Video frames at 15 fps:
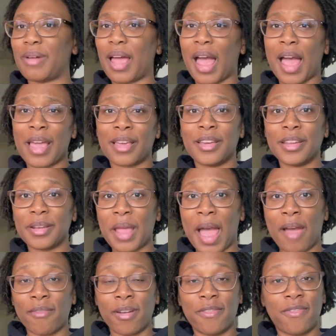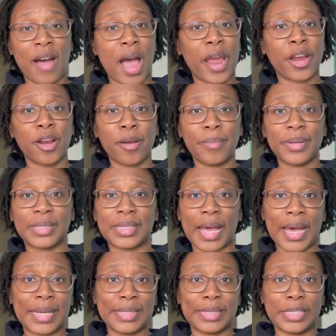I could have a fire
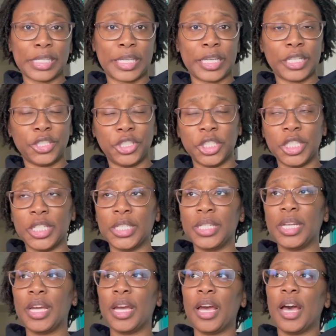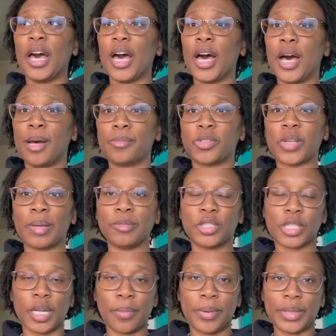besides the kitchen. Um, so I'm just
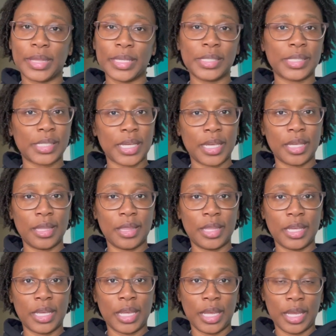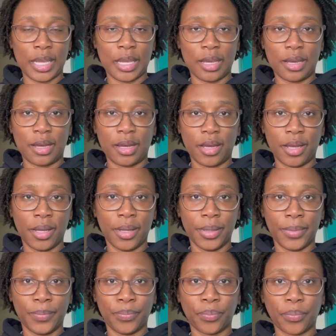gonna put this in the
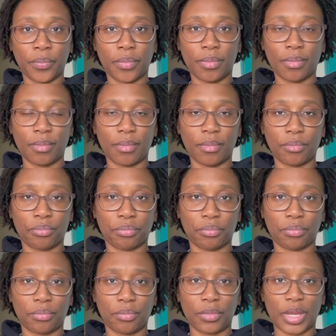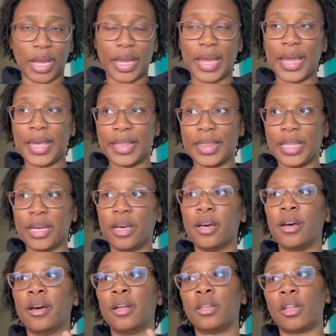um, in
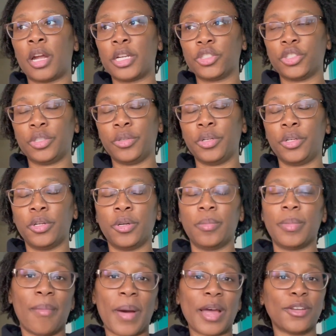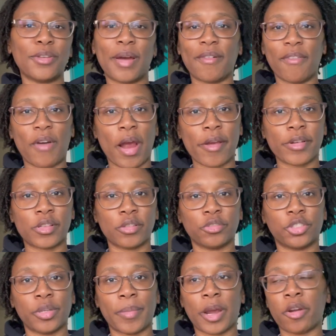the laundry room. I do have a fire
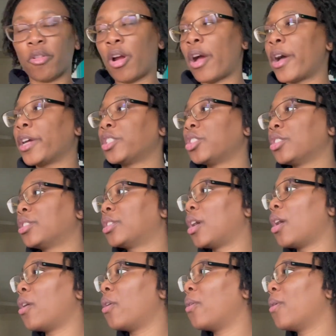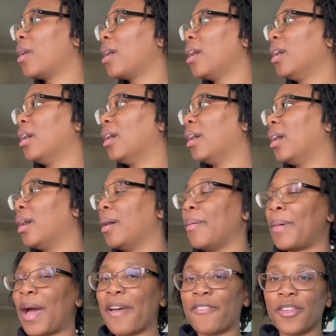extinguisher in my garage, so
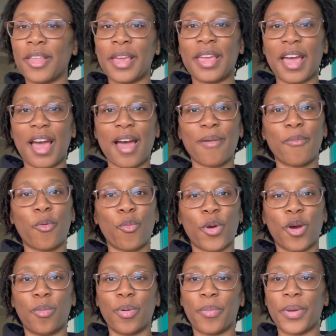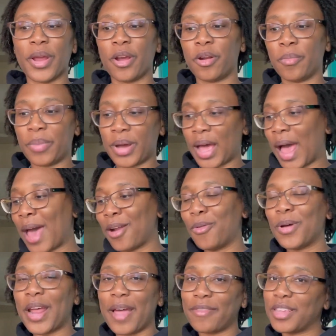um, I feel like I'm well prepared, but I don't
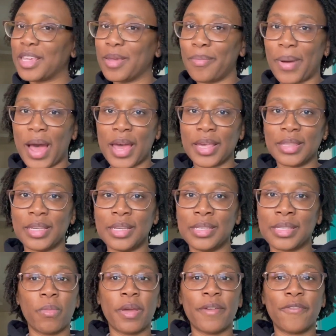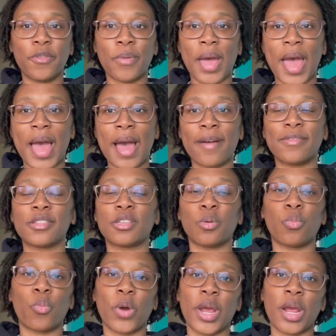wanna have to keep buying these. If you have
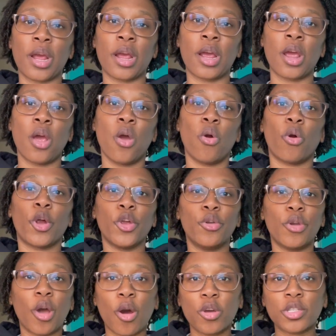somewhere or you know